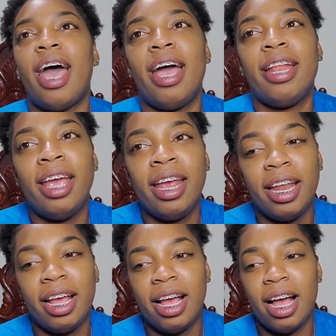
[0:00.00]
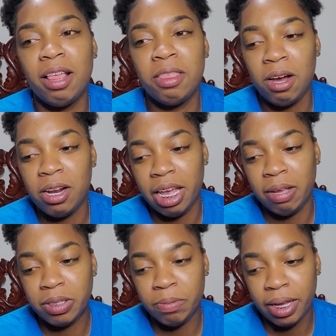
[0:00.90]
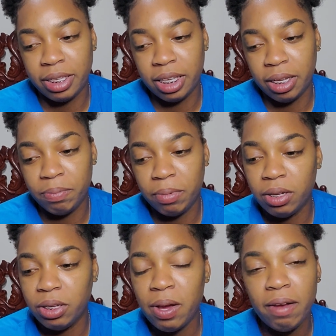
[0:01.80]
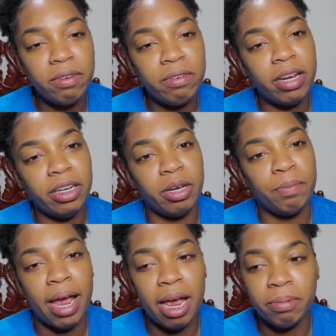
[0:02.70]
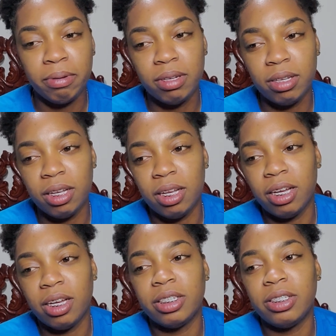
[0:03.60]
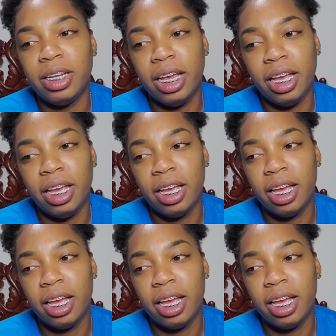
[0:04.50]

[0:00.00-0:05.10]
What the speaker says: And then a thought came to me and said, "But you haven't read your Bible today."